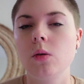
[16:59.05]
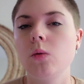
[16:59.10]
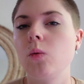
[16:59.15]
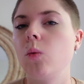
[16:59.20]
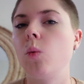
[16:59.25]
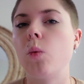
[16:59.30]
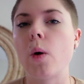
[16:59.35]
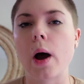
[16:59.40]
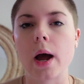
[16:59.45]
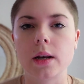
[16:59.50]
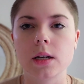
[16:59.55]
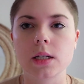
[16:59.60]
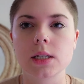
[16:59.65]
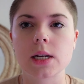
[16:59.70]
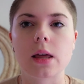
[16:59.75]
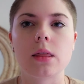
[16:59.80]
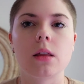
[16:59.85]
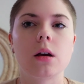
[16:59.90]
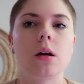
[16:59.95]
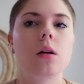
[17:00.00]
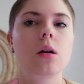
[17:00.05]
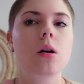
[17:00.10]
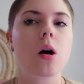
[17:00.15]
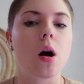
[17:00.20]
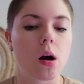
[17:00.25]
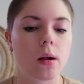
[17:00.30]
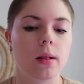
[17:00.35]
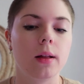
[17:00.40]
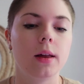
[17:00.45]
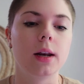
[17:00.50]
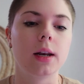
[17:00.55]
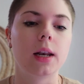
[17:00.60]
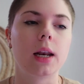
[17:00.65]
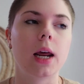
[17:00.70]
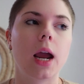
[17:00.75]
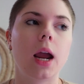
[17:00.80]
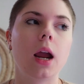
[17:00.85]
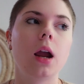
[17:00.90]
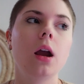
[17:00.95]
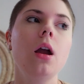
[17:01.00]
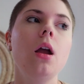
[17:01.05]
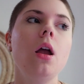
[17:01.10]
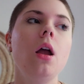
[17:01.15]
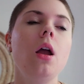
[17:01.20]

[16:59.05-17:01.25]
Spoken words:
once and then call it a day.